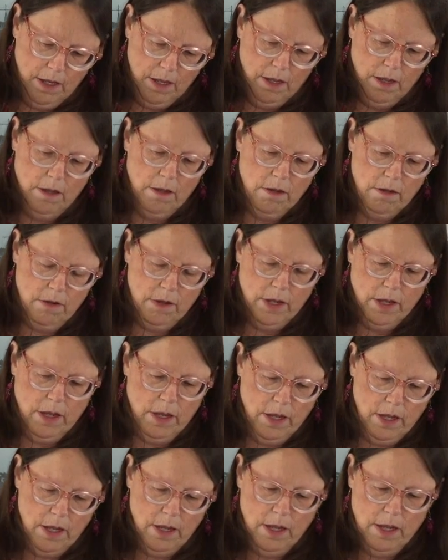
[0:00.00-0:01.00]
Okay,
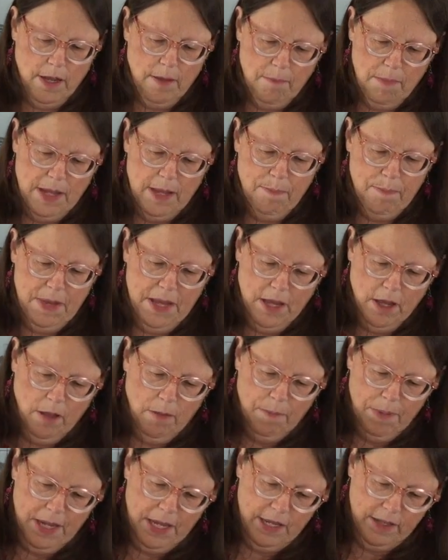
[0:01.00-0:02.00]
it might be
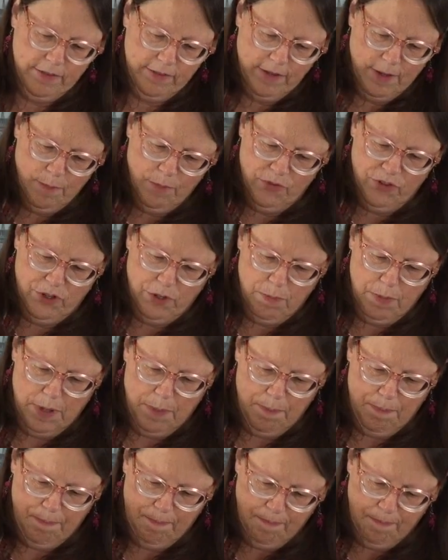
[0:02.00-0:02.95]
helping. It seems to be